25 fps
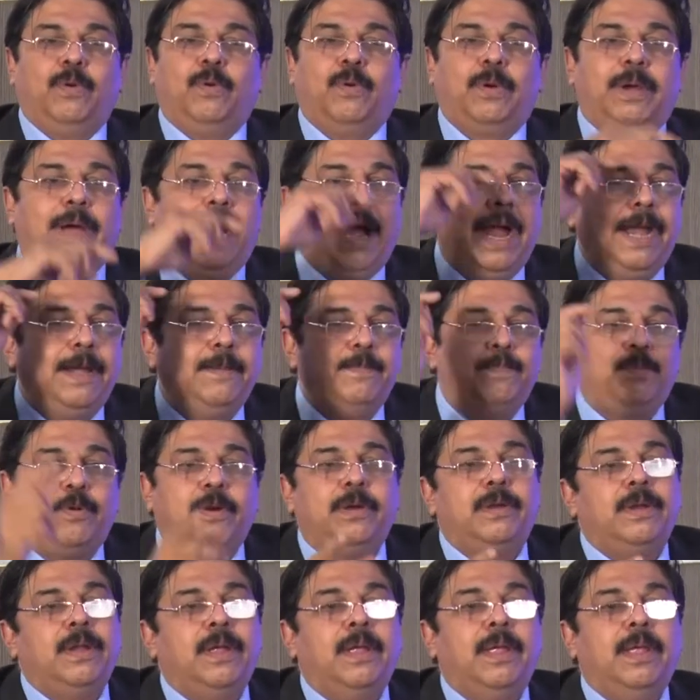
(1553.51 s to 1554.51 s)
you can't
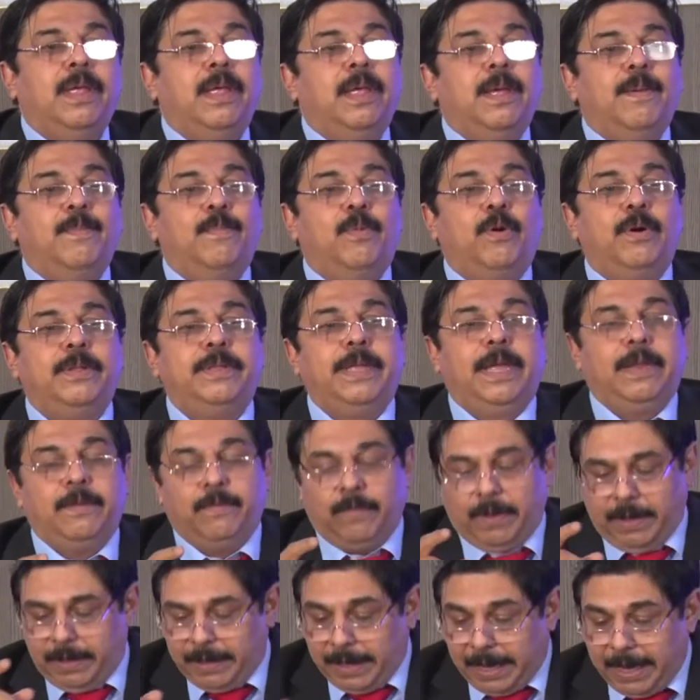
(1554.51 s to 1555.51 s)
put more
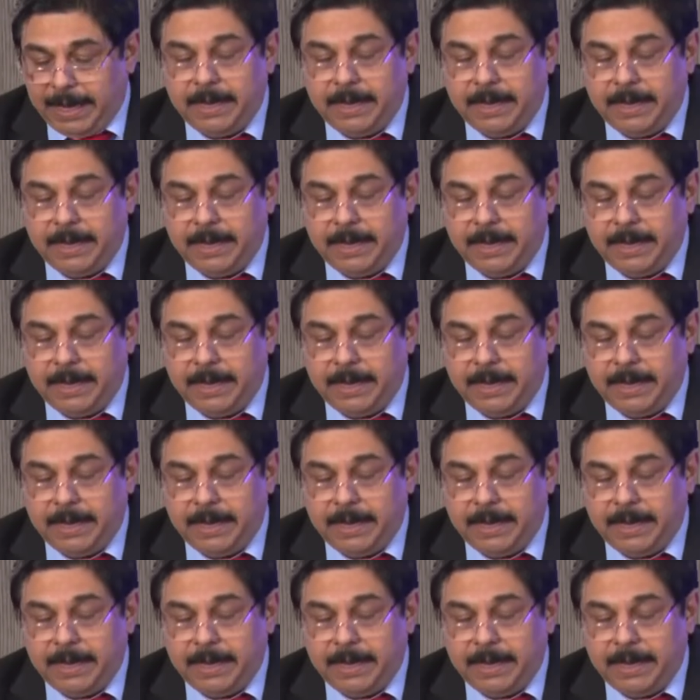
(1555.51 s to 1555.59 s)
than one.